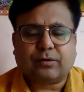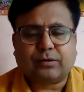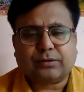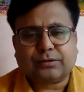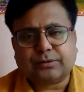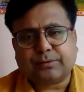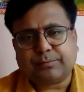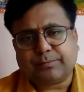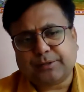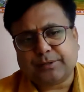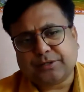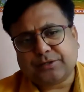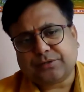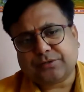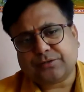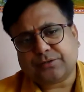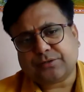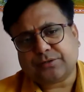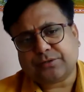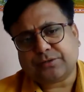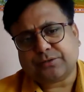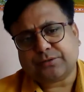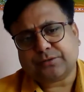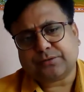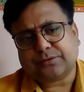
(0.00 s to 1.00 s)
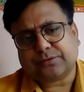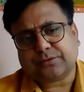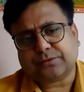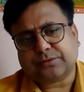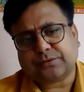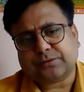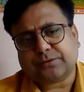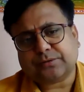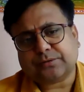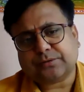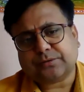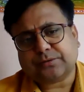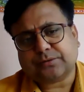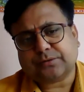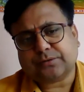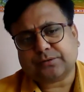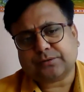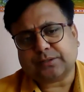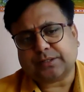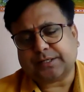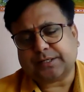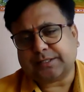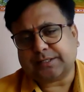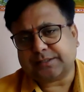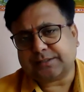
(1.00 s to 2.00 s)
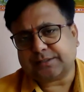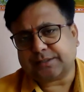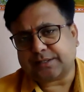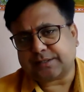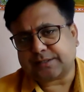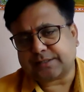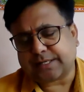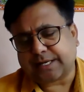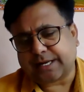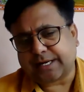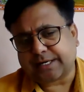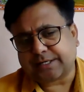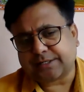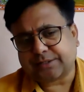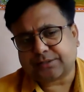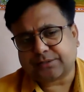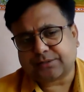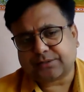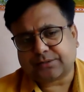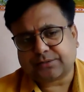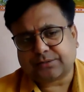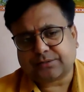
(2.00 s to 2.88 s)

on the beach there is the sand,